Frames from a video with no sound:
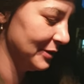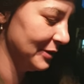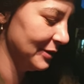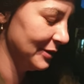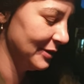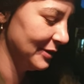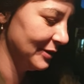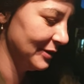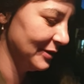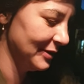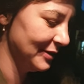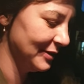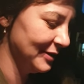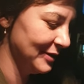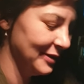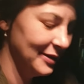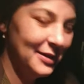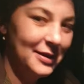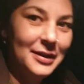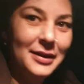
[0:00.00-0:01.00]
And it's cheap
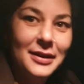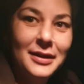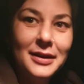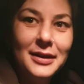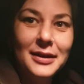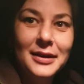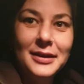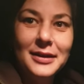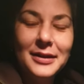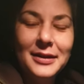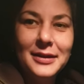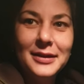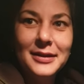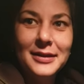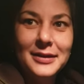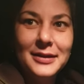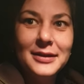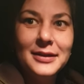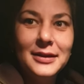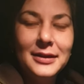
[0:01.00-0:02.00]
to do. The only expensive
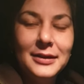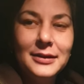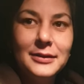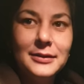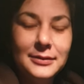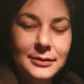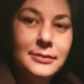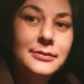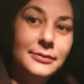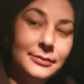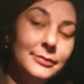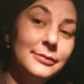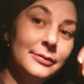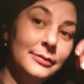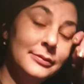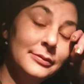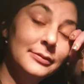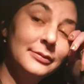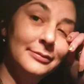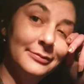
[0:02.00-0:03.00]
bit is essential
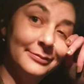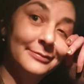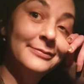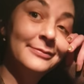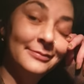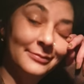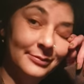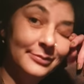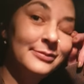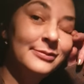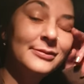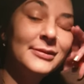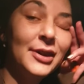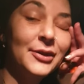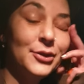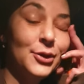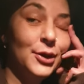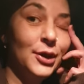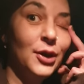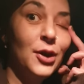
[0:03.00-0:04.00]
oils. Mm -hmm.
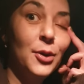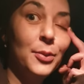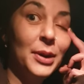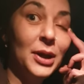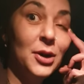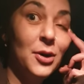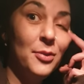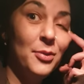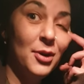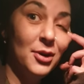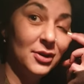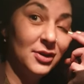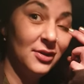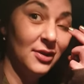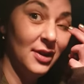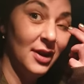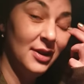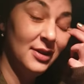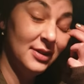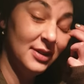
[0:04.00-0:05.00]
I've already got a big old box of
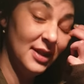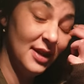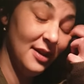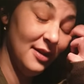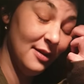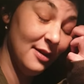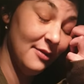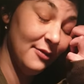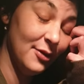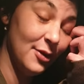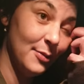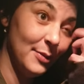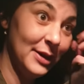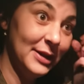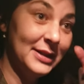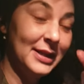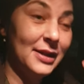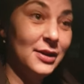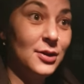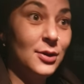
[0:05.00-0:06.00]
those, so I've got my
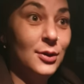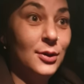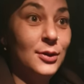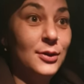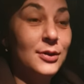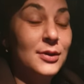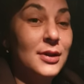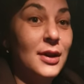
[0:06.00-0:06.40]
essential oils.